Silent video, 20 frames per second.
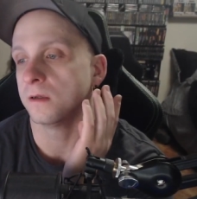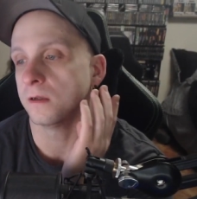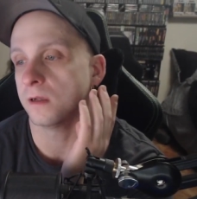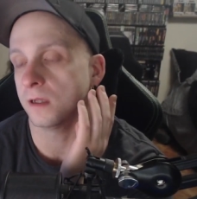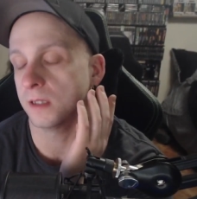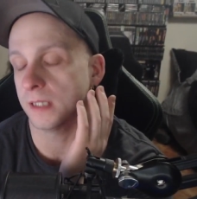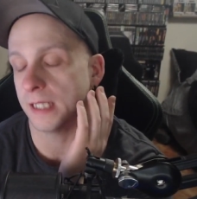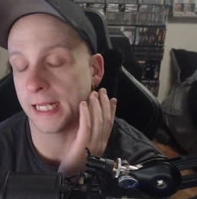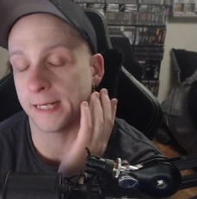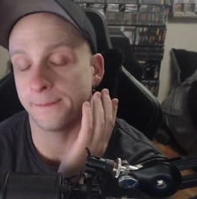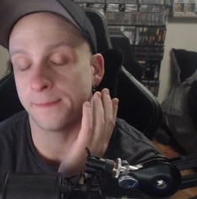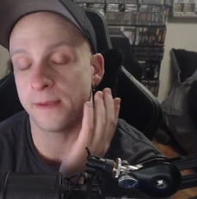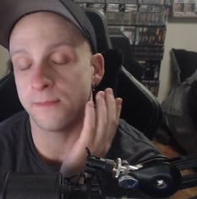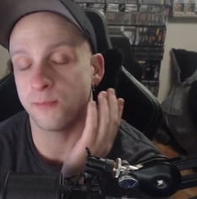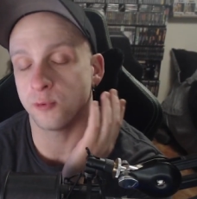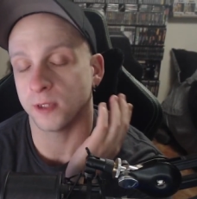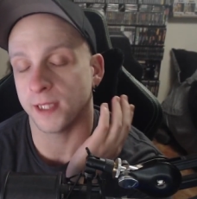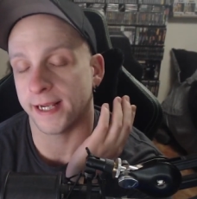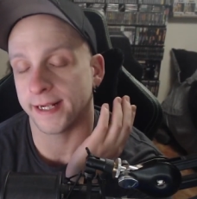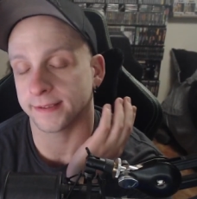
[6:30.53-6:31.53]
A lot of
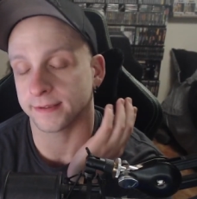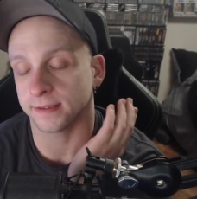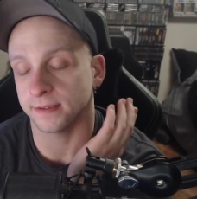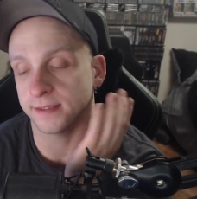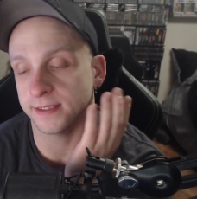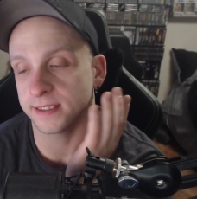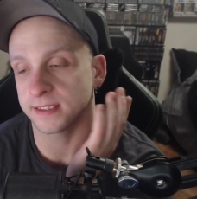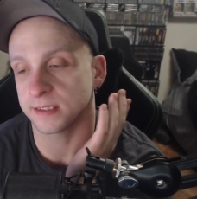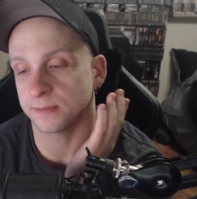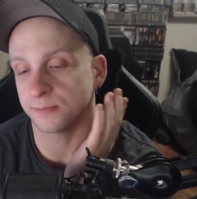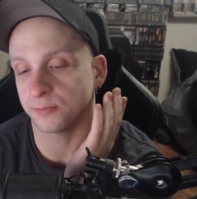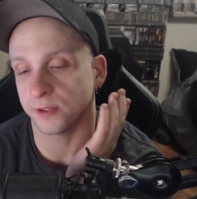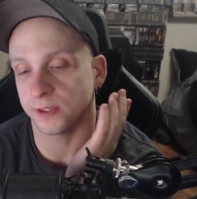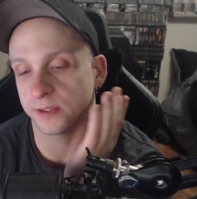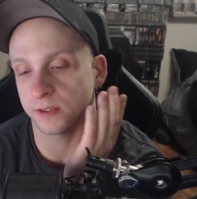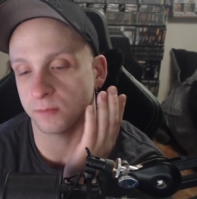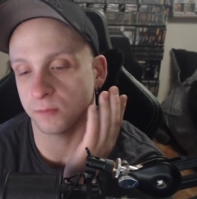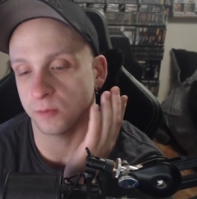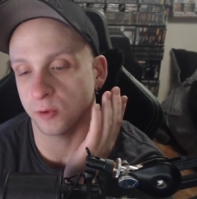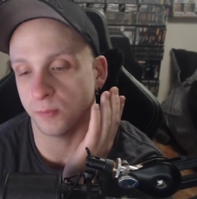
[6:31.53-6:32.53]
people lack the discipline
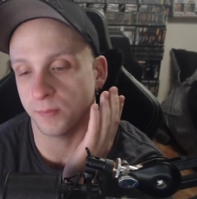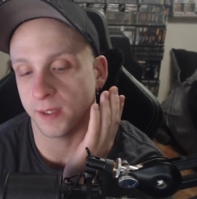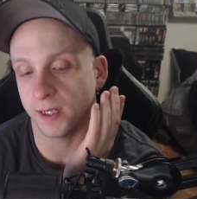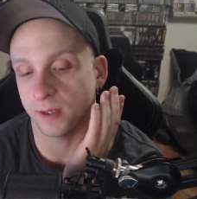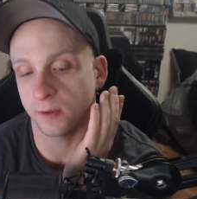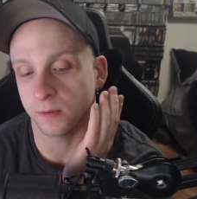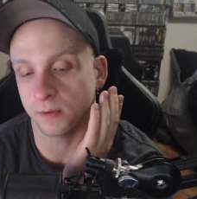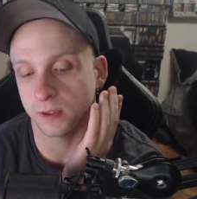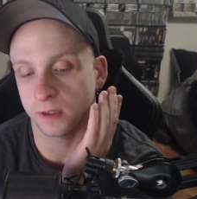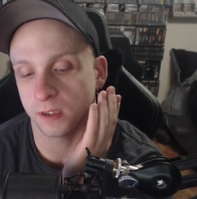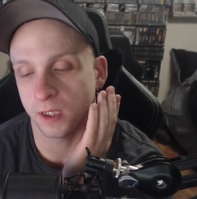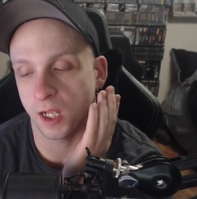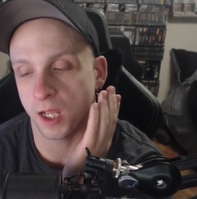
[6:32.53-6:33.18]
and the willpower.